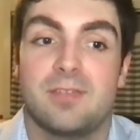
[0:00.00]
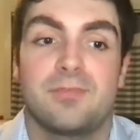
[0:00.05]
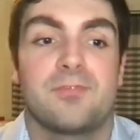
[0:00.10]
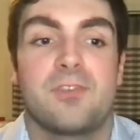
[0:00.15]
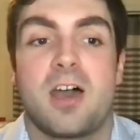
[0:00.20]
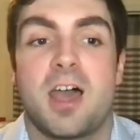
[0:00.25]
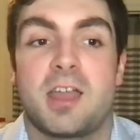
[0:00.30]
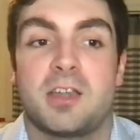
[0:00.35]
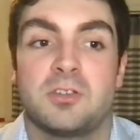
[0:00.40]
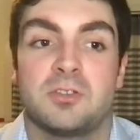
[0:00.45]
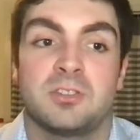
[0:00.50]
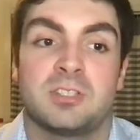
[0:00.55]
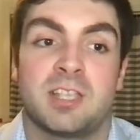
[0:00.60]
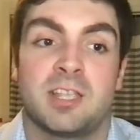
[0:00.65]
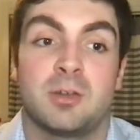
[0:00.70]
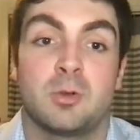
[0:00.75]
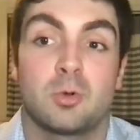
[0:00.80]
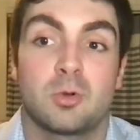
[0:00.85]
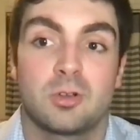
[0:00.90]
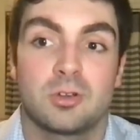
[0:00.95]
Finals.
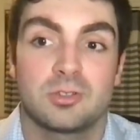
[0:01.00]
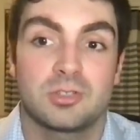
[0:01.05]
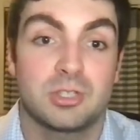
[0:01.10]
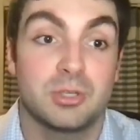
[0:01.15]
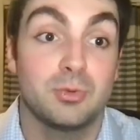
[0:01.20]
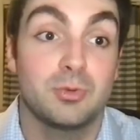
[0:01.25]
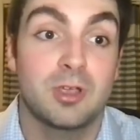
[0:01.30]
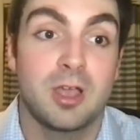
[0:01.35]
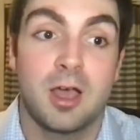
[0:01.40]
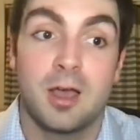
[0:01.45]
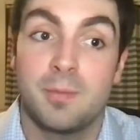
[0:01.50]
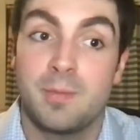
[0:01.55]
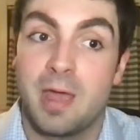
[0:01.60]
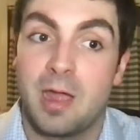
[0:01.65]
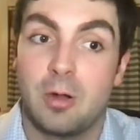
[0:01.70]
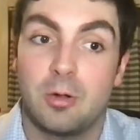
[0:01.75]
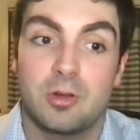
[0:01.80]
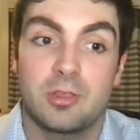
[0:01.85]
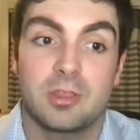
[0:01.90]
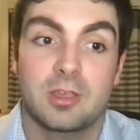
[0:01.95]
In order to come
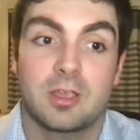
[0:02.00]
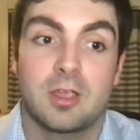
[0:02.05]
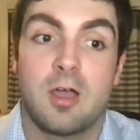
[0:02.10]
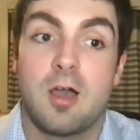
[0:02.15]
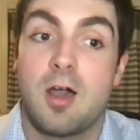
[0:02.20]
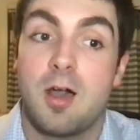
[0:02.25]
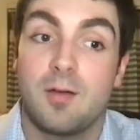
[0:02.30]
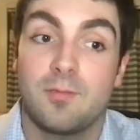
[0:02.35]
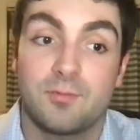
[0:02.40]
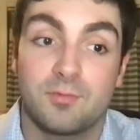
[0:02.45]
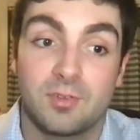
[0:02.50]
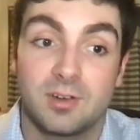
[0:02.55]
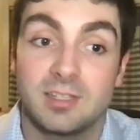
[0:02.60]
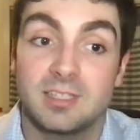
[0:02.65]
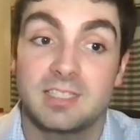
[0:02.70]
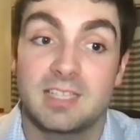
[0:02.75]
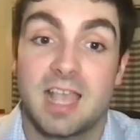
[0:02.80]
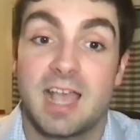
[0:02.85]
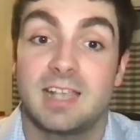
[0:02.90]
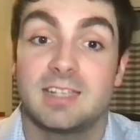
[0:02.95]
out of the
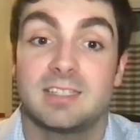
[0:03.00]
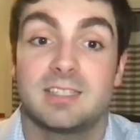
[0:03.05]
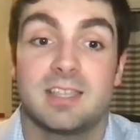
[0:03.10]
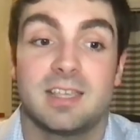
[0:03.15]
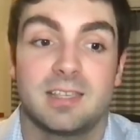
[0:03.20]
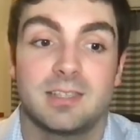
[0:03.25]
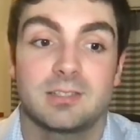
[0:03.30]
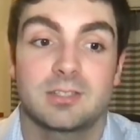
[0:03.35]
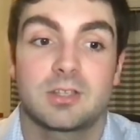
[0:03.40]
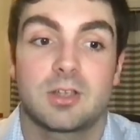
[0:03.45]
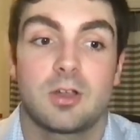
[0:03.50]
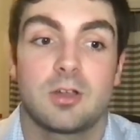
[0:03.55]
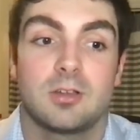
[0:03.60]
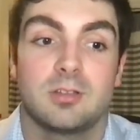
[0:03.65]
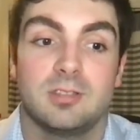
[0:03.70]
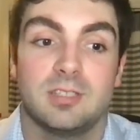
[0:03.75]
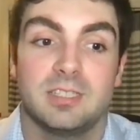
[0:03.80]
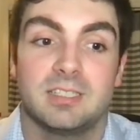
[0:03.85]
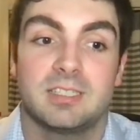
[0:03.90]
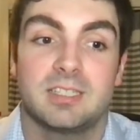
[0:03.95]
conference as things
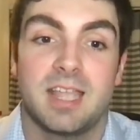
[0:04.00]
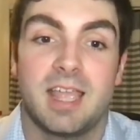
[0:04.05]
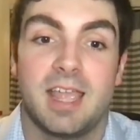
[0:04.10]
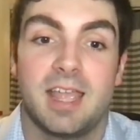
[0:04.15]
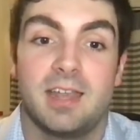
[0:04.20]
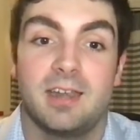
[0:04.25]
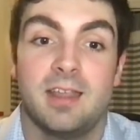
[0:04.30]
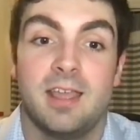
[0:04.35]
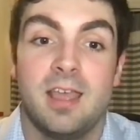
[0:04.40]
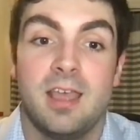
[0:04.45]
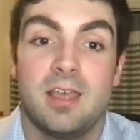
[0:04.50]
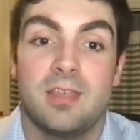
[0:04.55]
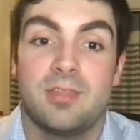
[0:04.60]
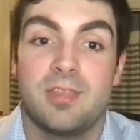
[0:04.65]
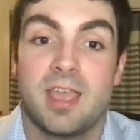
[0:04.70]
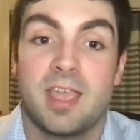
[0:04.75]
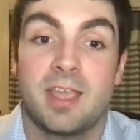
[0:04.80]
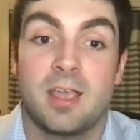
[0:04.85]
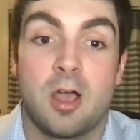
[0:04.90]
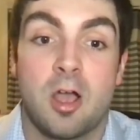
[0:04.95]
currently stand,
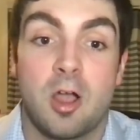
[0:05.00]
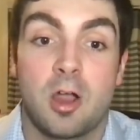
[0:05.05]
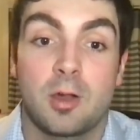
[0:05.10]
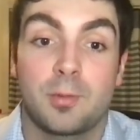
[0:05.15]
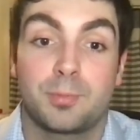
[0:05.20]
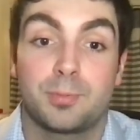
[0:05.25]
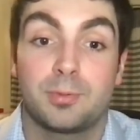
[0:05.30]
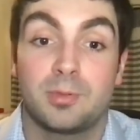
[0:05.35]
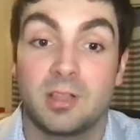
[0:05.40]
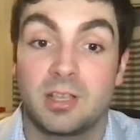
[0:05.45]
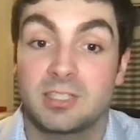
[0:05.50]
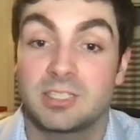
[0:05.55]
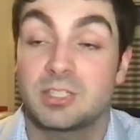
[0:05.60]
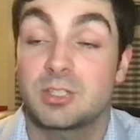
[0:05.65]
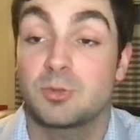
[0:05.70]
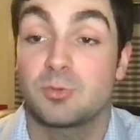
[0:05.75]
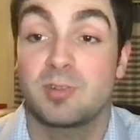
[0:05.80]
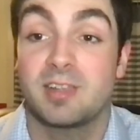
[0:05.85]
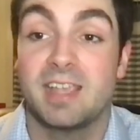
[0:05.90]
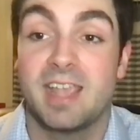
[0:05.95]
they are plus
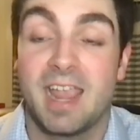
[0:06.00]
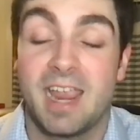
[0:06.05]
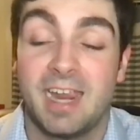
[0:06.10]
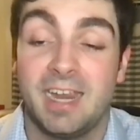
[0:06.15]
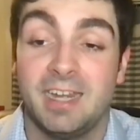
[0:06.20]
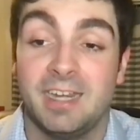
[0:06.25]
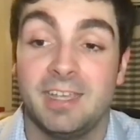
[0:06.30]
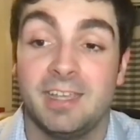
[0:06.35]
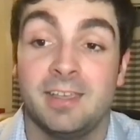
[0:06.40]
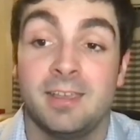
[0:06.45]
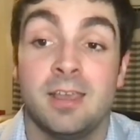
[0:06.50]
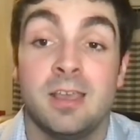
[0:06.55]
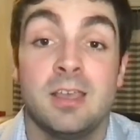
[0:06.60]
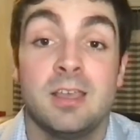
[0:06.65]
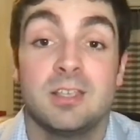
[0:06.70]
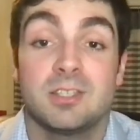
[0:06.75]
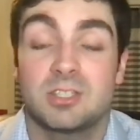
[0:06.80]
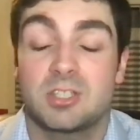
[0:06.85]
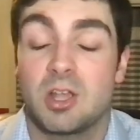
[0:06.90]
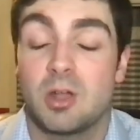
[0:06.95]
380.
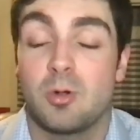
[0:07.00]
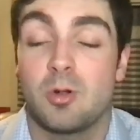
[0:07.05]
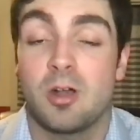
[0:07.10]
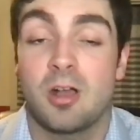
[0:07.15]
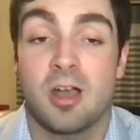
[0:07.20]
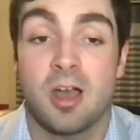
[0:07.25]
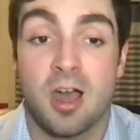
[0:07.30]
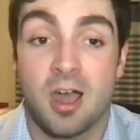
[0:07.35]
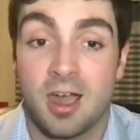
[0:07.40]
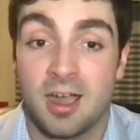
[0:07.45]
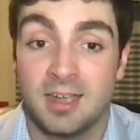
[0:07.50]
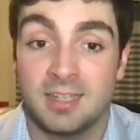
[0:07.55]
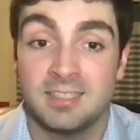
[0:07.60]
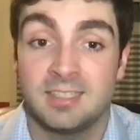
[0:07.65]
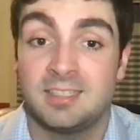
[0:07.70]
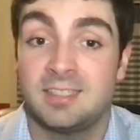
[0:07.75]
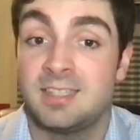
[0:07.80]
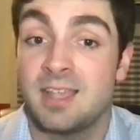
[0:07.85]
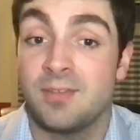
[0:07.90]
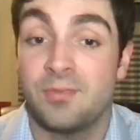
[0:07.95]
So
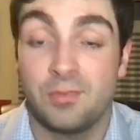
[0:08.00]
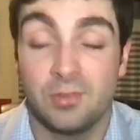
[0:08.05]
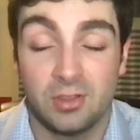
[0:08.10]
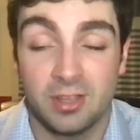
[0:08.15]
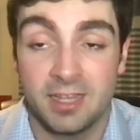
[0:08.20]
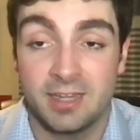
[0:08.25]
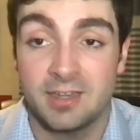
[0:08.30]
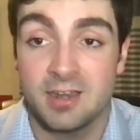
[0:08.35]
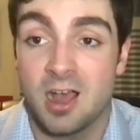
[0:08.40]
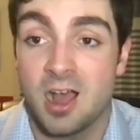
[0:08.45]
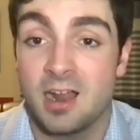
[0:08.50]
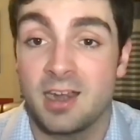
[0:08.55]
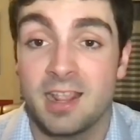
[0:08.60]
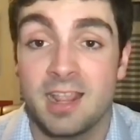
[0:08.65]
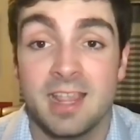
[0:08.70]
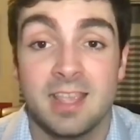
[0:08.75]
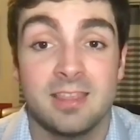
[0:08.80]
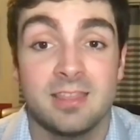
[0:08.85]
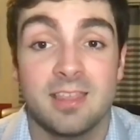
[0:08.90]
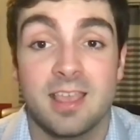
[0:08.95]
odds definitely not
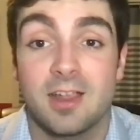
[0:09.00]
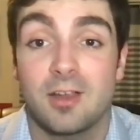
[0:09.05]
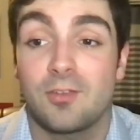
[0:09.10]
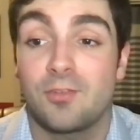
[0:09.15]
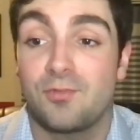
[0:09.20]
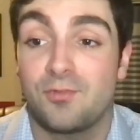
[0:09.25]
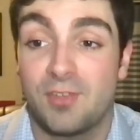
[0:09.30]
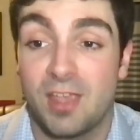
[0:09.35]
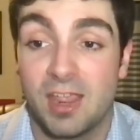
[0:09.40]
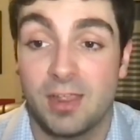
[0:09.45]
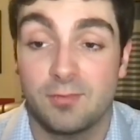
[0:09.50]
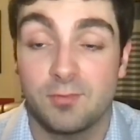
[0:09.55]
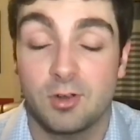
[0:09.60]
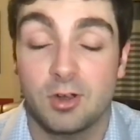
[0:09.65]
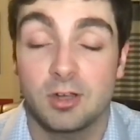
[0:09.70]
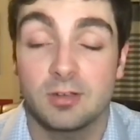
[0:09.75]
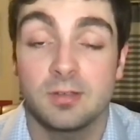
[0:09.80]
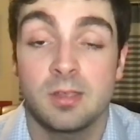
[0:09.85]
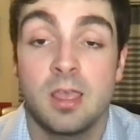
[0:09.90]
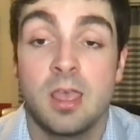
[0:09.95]
in their favor.